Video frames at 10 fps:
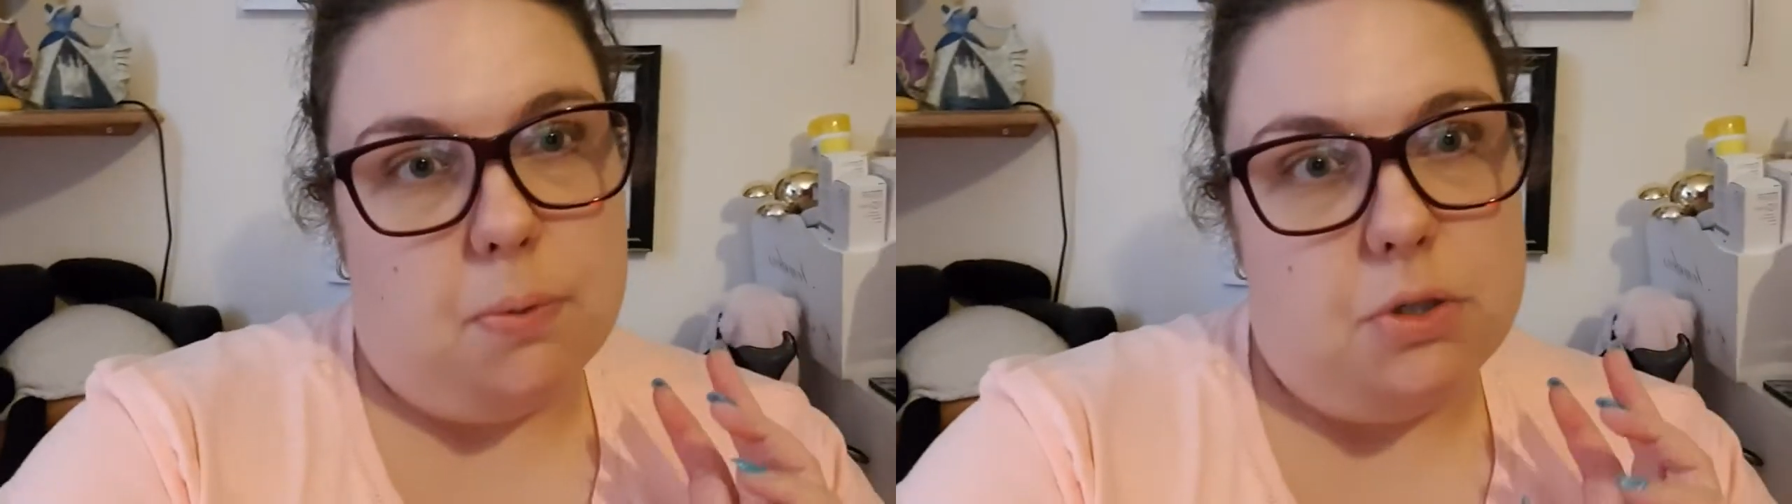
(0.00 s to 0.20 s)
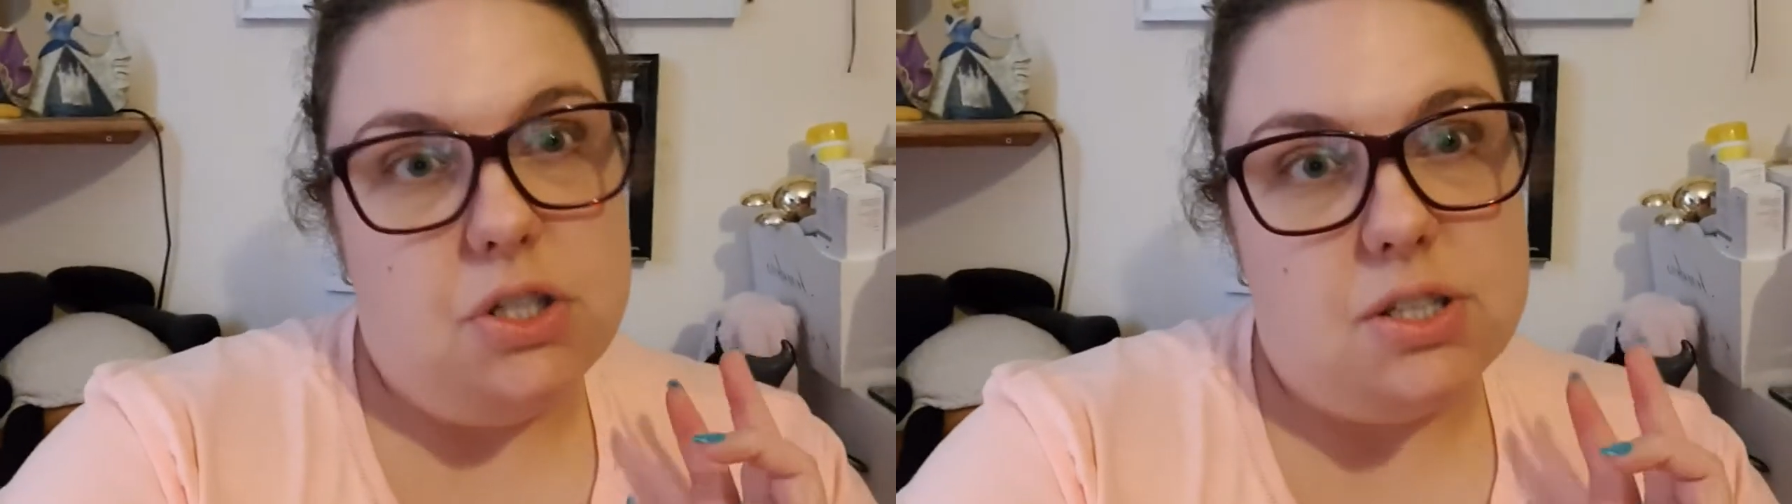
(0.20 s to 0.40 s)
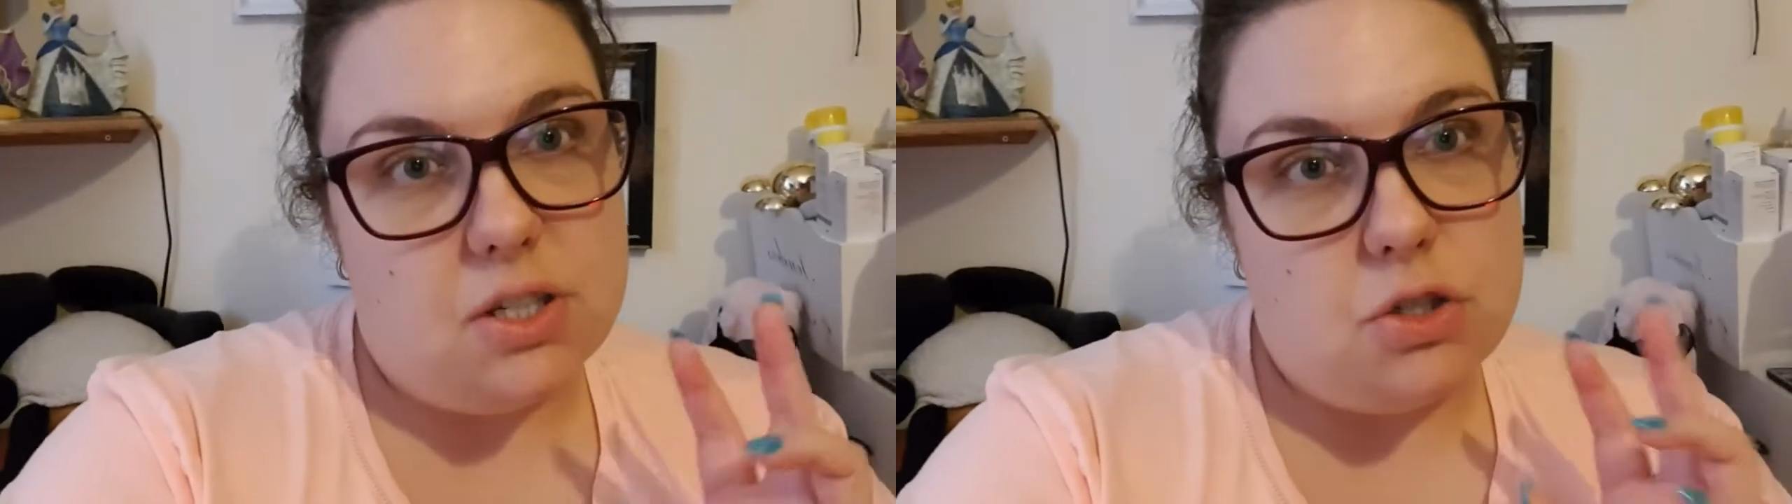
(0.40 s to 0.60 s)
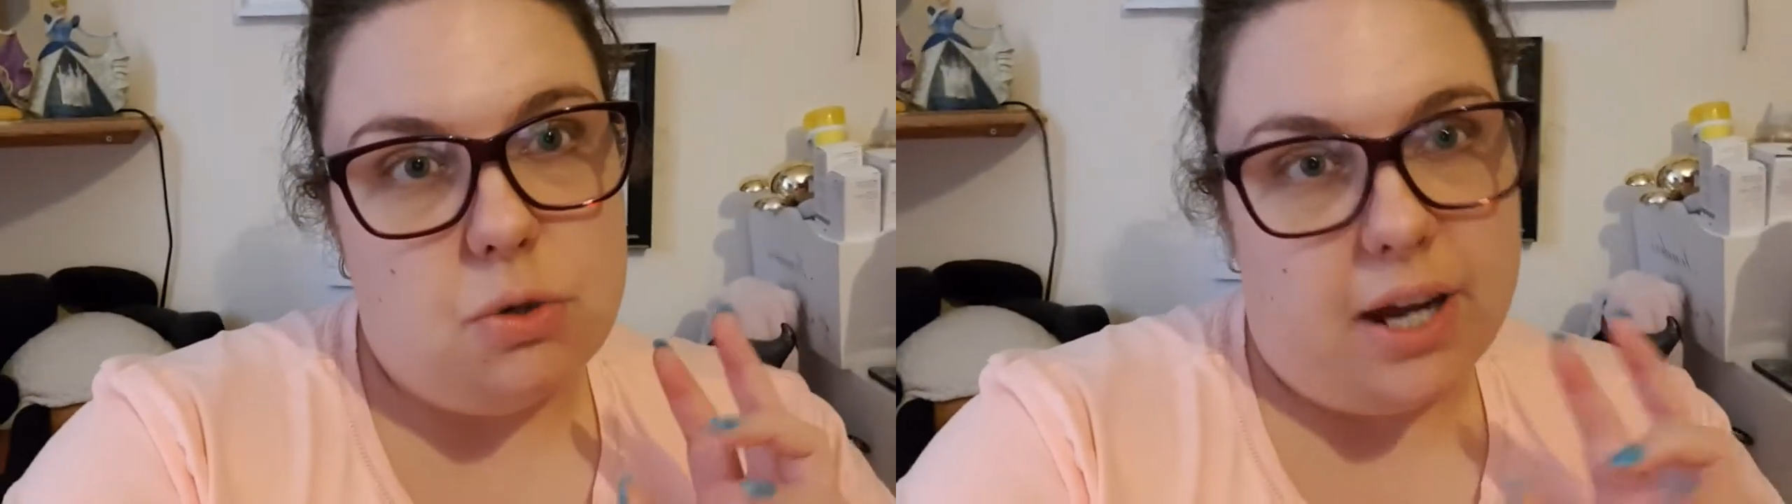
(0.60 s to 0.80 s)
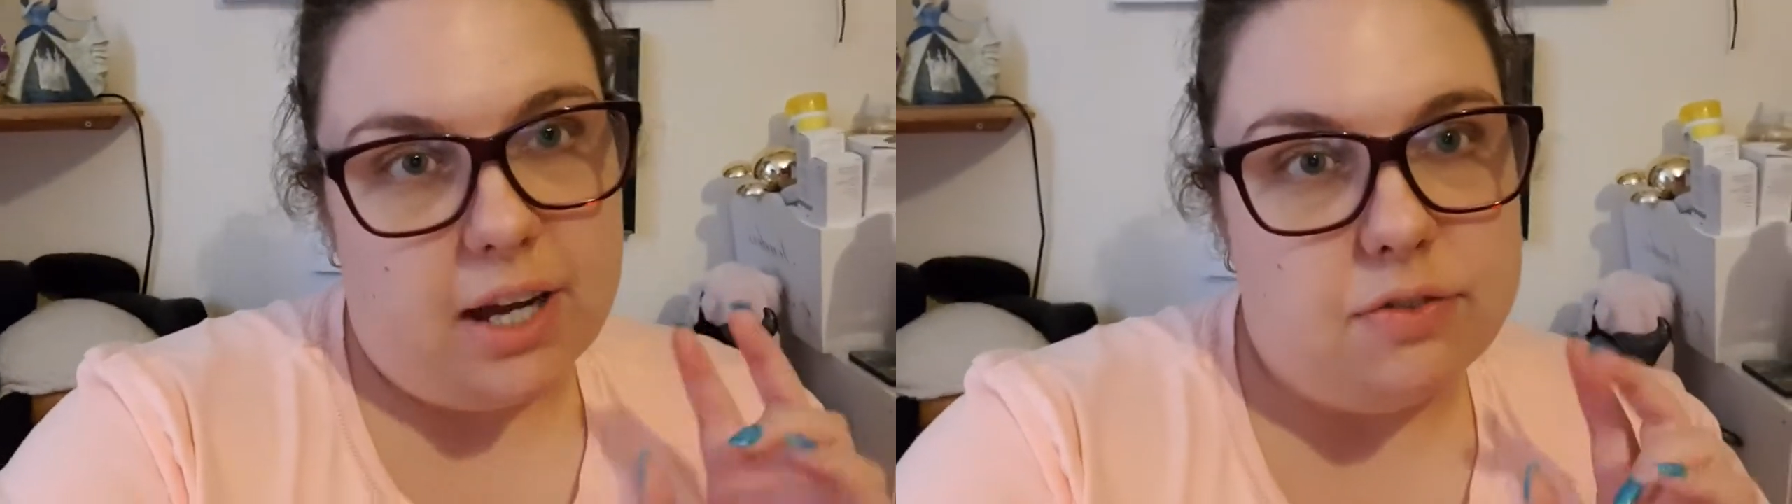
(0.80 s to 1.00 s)
which she says you
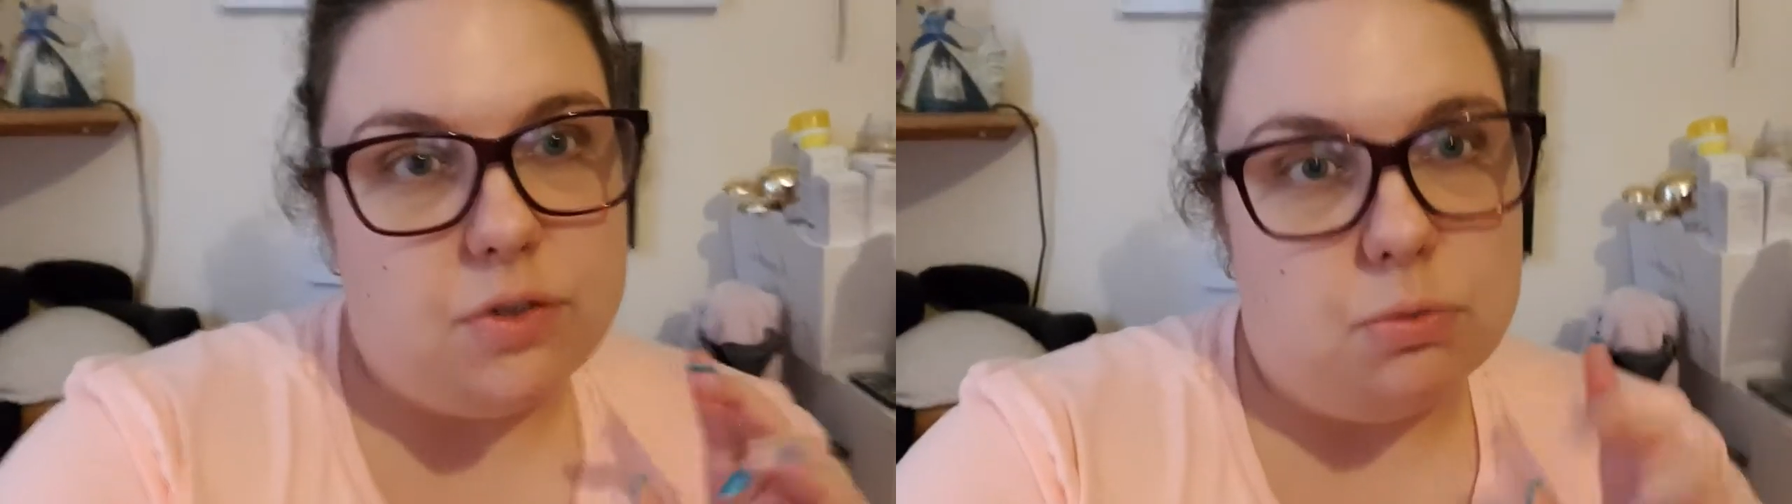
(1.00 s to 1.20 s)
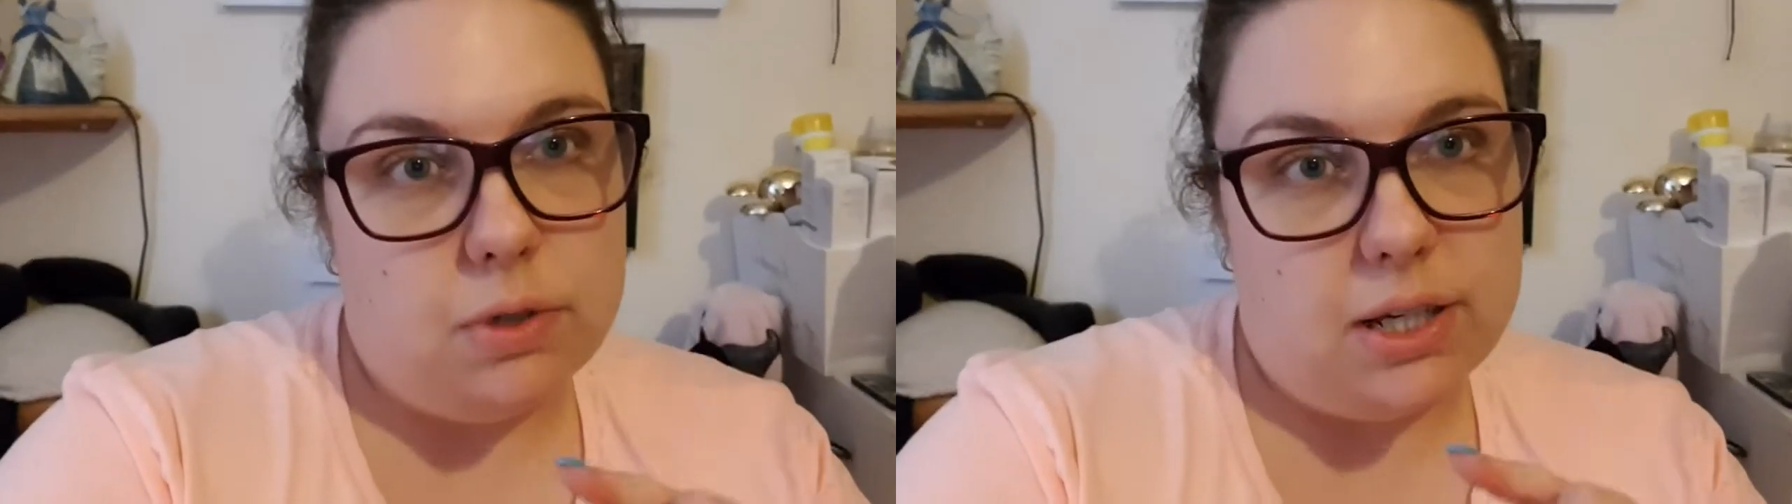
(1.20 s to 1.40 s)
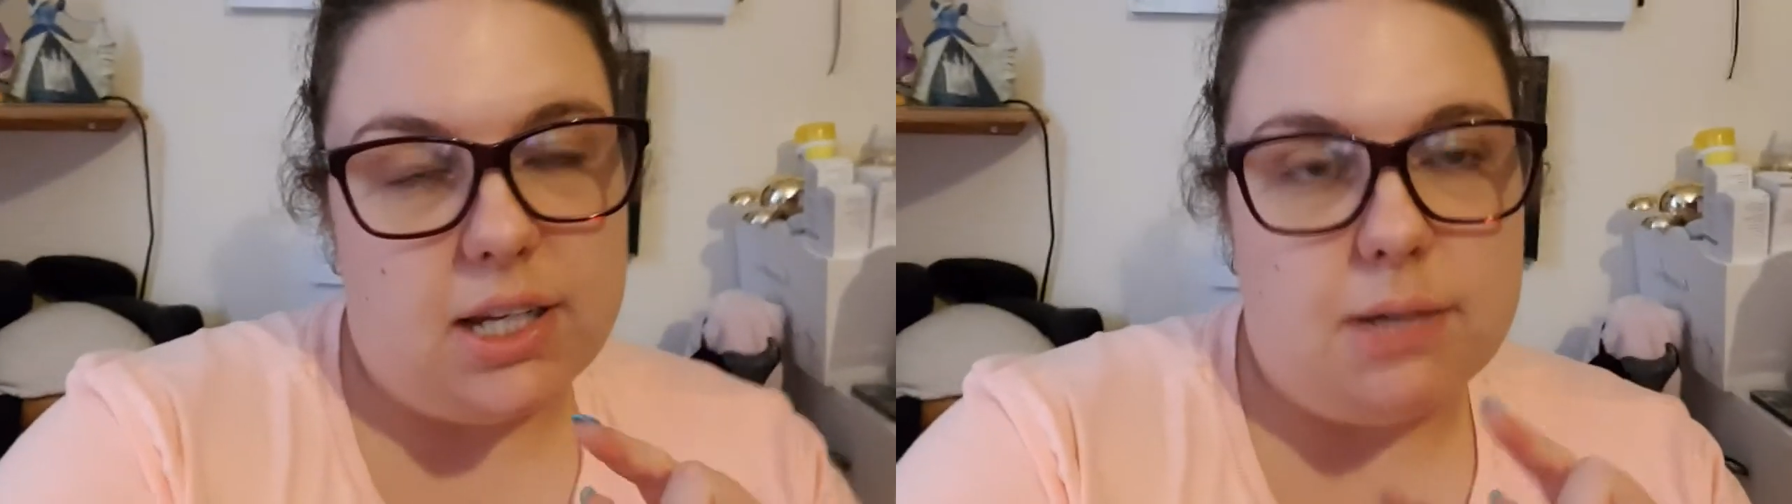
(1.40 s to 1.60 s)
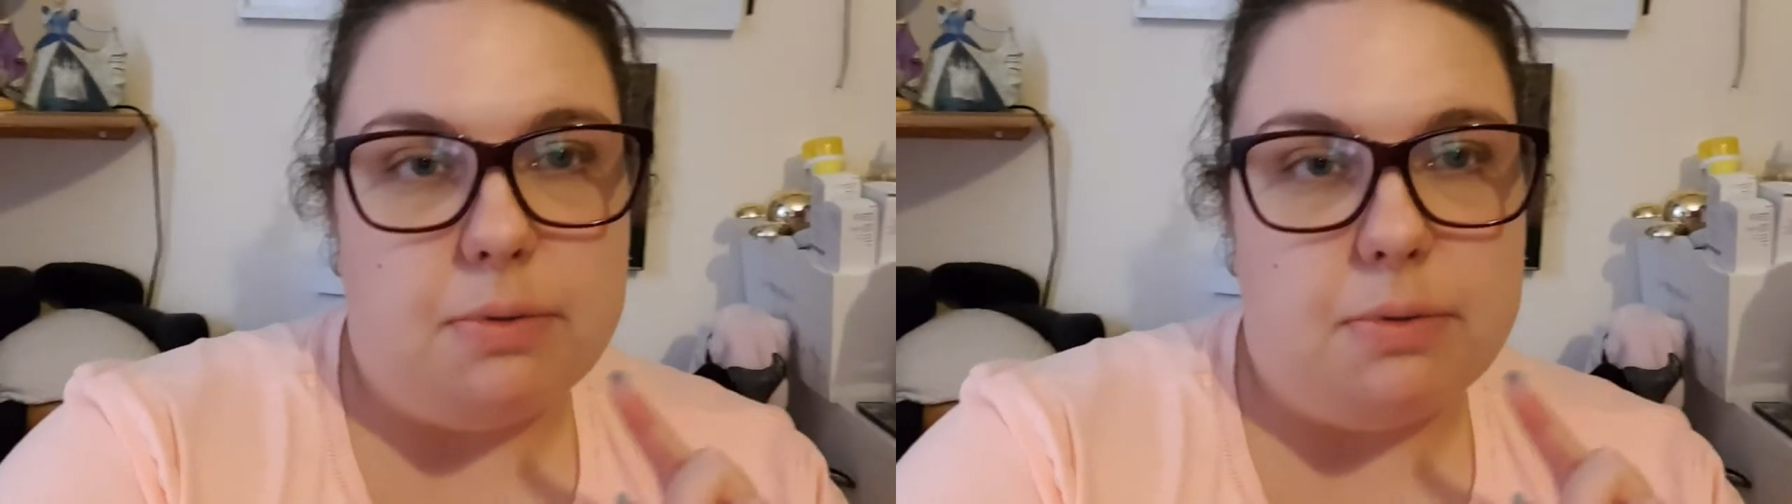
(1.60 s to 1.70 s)
have to read